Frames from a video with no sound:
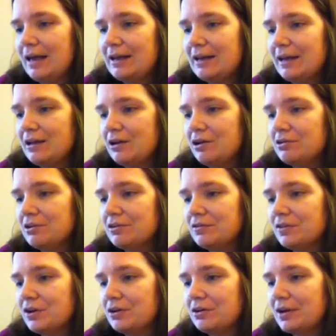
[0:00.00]
Annette
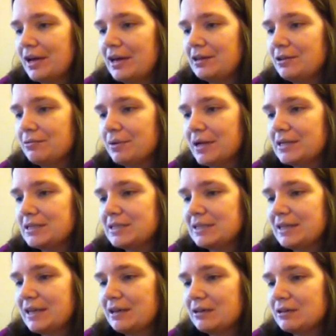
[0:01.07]
Corriveau and the Right
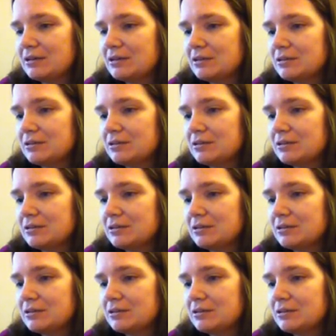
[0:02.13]
to Kill.